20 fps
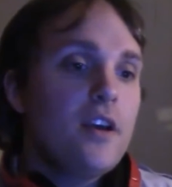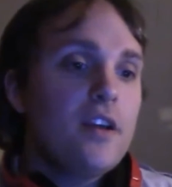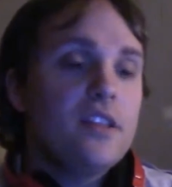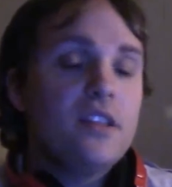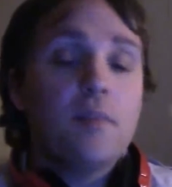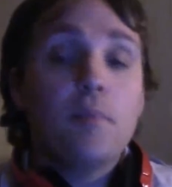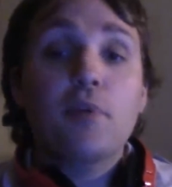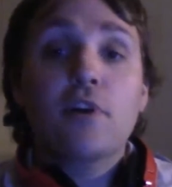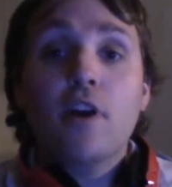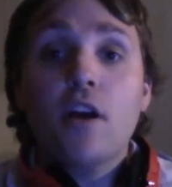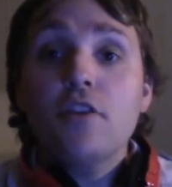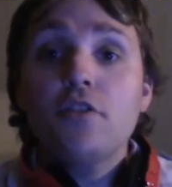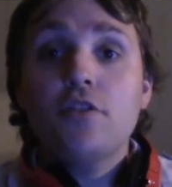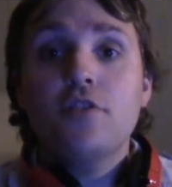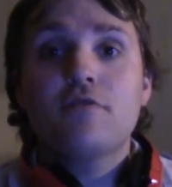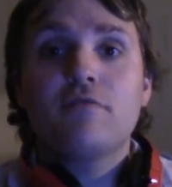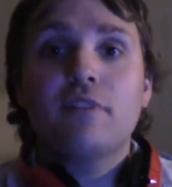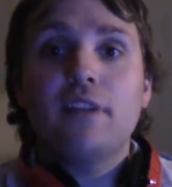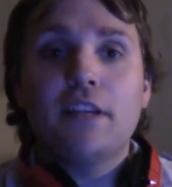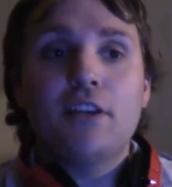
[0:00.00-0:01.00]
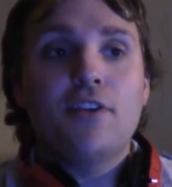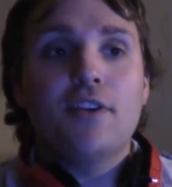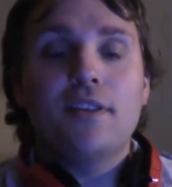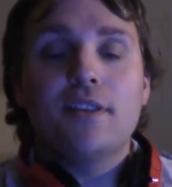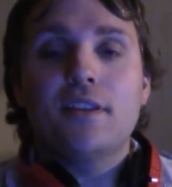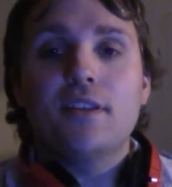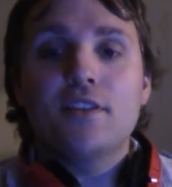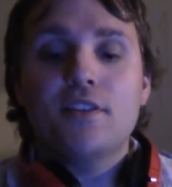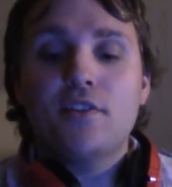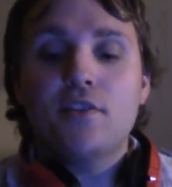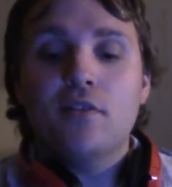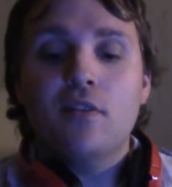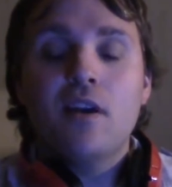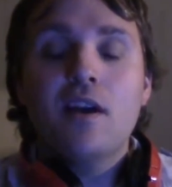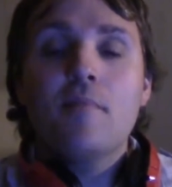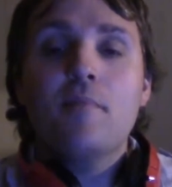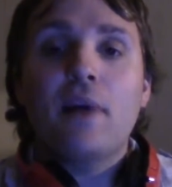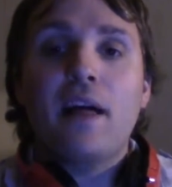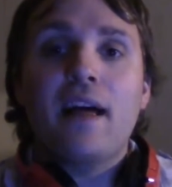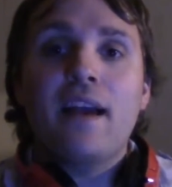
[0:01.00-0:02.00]
The percussion's really good in this too,
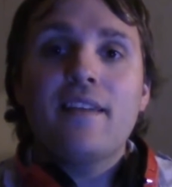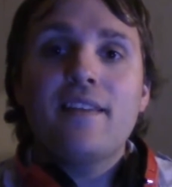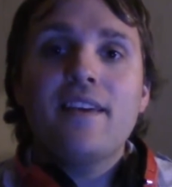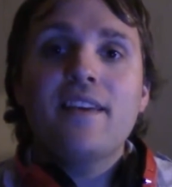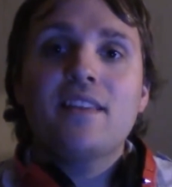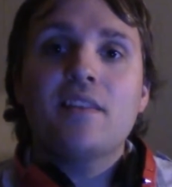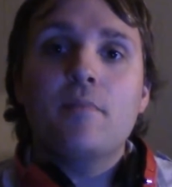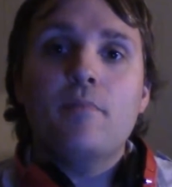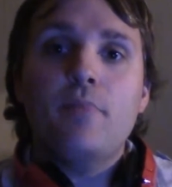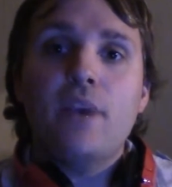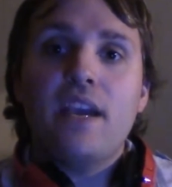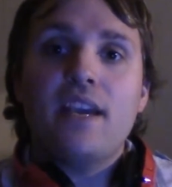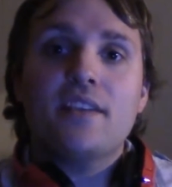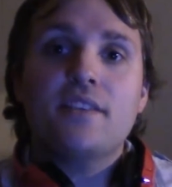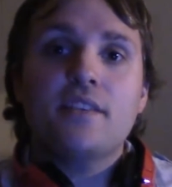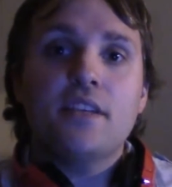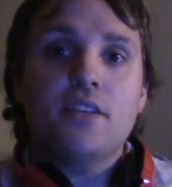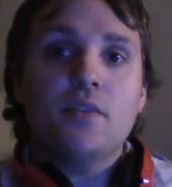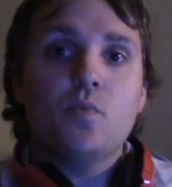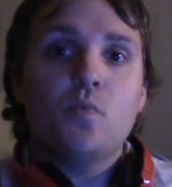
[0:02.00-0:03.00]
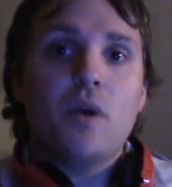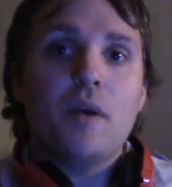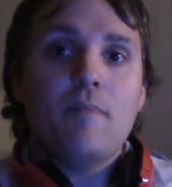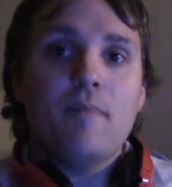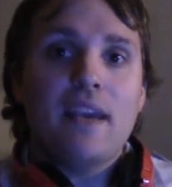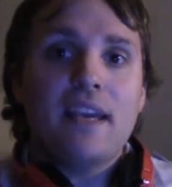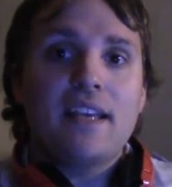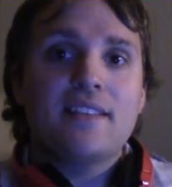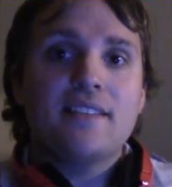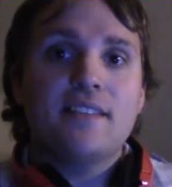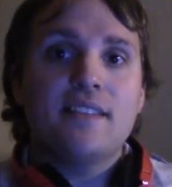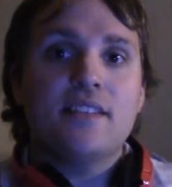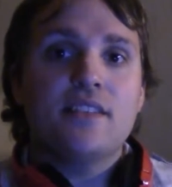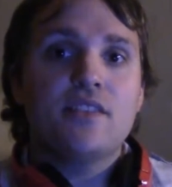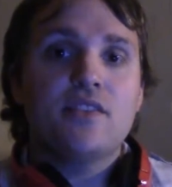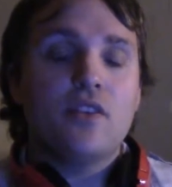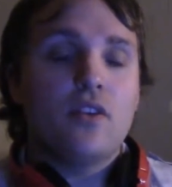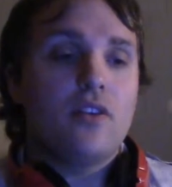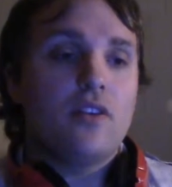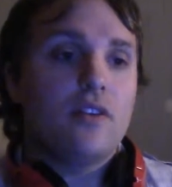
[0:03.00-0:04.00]
but I think the bass is what makes this
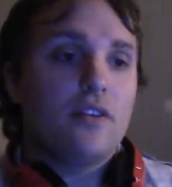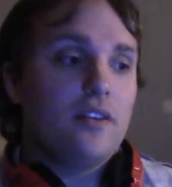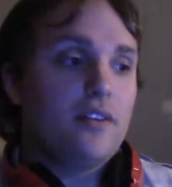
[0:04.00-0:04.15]
song.